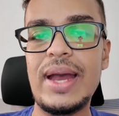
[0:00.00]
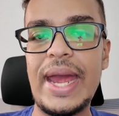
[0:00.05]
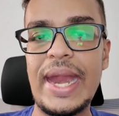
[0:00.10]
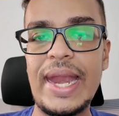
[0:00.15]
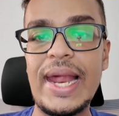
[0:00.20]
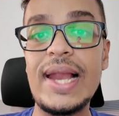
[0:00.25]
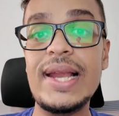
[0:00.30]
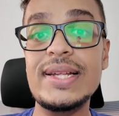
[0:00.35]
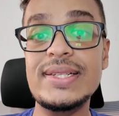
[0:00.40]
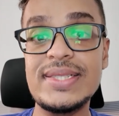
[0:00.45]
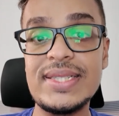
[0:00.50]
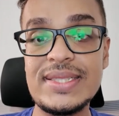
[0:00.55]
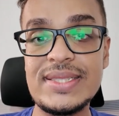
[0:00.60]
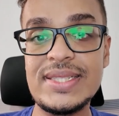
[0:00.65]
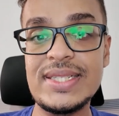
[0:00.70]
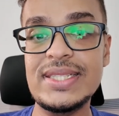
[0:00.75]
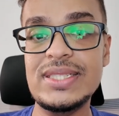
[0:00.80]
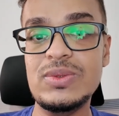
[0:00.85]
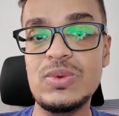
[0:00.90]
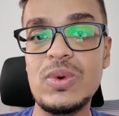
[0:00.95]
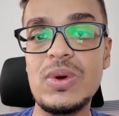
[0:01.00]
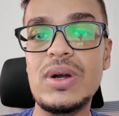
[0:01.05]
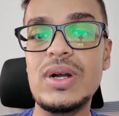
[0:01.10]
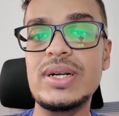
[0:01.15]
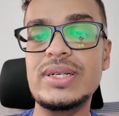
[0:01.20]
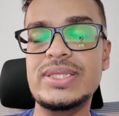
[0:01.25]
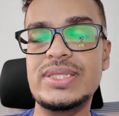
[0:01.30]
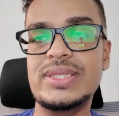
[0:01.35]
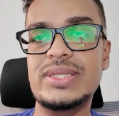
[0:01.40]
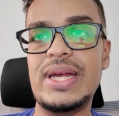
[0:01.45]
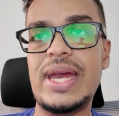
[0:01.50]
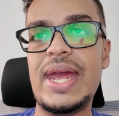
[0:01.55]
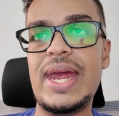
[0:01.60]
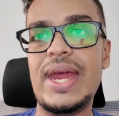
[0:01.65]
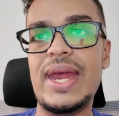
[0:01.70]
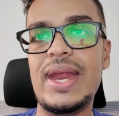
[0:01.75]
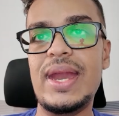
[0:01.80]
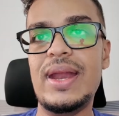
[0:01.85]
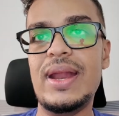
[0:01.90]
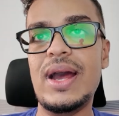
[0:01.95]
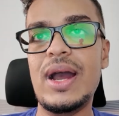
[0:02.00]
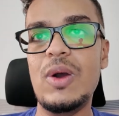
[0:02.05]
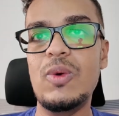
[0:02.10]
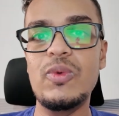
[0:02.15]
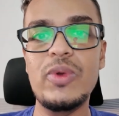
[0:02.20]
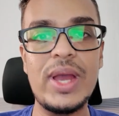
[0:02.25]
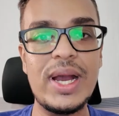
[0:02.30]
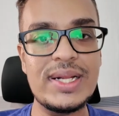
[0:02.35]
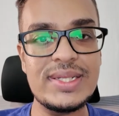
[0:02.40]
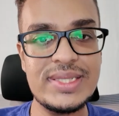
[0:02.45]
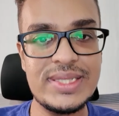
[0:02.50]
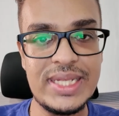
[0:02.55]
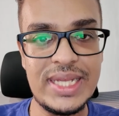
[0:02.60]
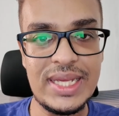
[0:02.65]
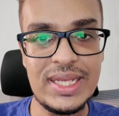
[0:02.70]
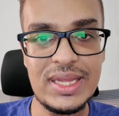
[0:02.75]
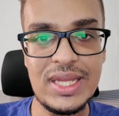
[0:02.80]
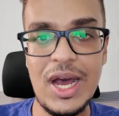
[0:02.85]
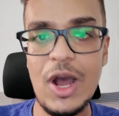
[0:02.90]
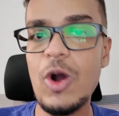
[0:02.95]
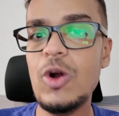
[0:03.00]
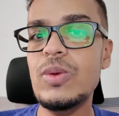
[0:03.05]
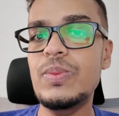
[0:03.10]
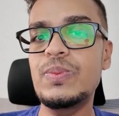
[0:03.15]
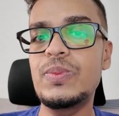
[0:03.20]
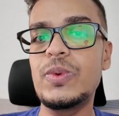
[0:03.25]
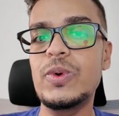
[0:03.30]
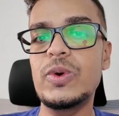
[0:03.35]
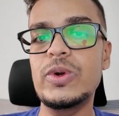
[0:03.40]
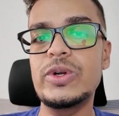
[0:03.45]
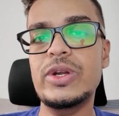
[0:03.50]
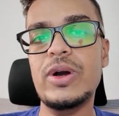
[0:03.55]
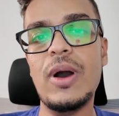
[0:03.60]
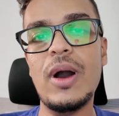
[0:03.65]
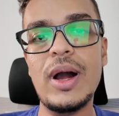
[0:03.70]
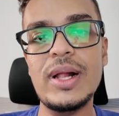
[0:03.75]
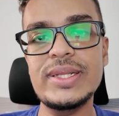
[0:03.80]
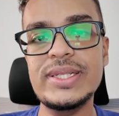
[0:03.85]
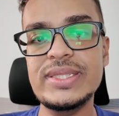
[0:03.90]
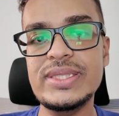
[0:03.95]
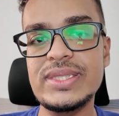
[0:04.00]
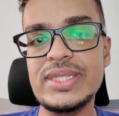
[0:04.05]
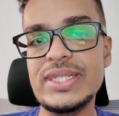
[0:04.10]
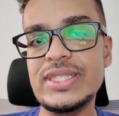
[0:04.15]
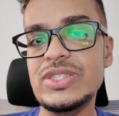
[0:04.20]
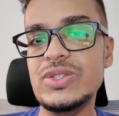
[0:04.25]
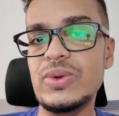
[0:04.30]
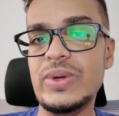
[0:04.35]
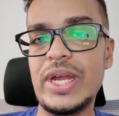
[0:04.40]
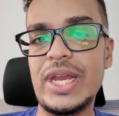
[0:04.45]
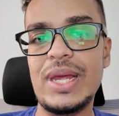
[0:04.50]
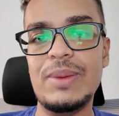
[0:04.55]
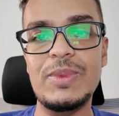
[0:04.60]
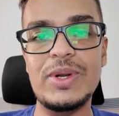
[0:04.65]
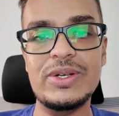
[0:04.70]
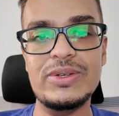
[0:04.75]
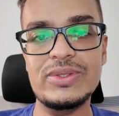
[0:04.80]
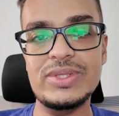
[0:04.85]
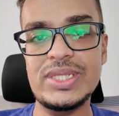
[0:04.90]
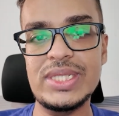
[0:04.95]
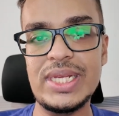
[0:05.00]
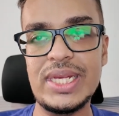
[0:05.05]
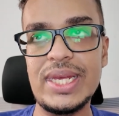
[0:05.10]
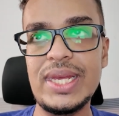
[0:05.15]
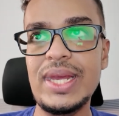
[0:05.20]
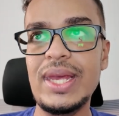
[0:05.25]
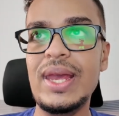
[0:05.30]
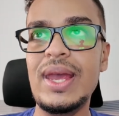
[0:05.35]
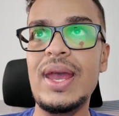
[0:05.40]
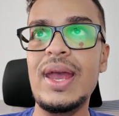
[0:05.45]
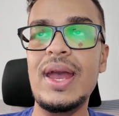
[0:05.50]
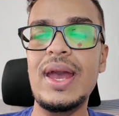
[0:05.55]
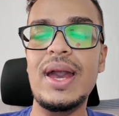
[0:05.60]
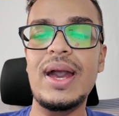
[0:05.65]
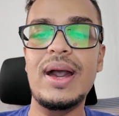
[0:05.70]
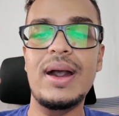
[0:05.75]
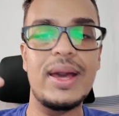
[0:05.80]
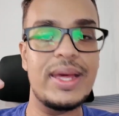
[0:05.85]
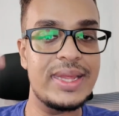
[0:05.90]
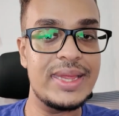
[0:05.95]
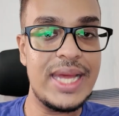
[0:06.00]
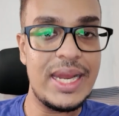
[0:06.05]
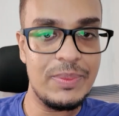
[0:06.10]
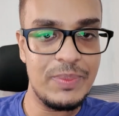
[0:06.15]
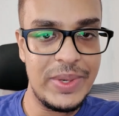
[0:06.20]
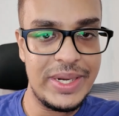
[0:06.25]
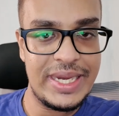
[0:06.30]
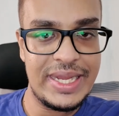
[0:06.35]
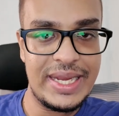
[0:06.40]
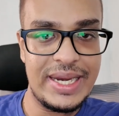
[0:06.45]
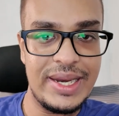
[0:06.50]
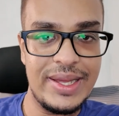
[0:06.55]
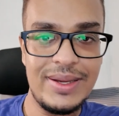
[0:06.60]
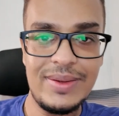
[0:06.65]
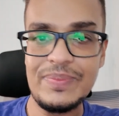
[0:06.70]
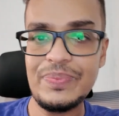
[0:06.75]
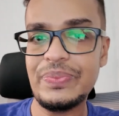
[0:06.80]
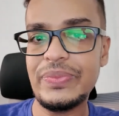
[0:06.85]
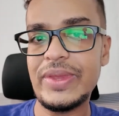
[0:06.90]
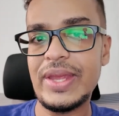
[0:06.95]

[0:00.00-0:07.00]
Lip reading: analysis works, and how we are seeing the output. All these things you can able to see in that particular